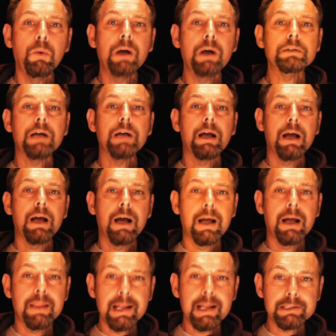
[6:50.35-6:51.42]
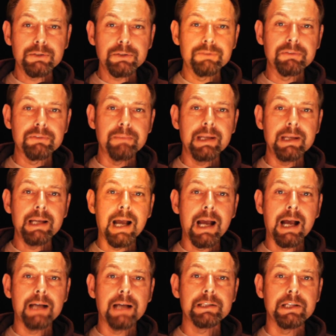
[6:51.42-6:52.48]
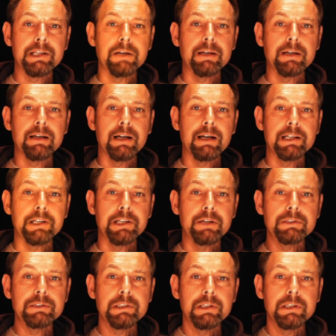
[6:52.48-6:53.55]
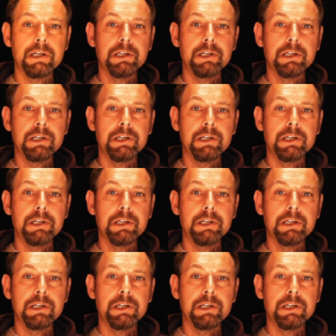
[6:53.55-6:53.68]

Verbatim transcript: Well, uh, that's all from me at the EUnit Nightly News.